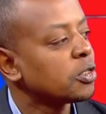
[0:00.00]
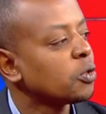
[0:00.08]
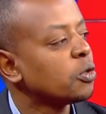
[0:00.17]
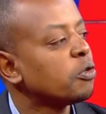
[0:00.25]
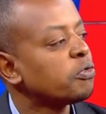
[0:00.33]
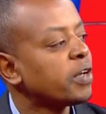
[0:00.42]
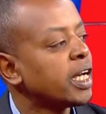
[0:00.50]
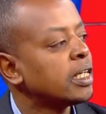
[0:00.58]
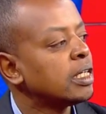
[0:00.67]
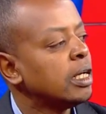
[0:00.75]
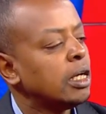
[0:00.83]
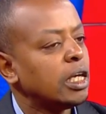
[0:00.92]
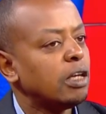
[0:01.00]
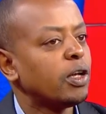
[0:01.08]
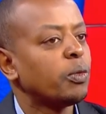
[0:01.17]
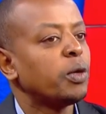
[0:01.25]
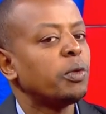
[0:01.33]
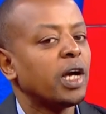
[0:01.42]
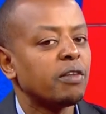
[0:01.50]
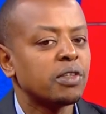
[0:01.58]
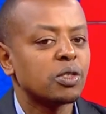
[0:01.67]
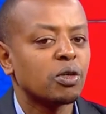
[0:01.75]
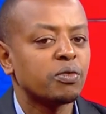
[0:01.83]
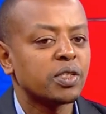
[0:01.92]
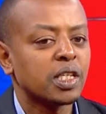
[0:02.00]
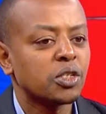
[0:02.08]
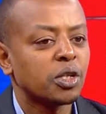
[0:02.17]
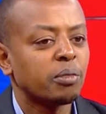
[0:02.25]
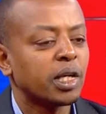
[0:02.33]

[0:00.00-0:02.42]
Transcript: So you find even when we have this conversation, it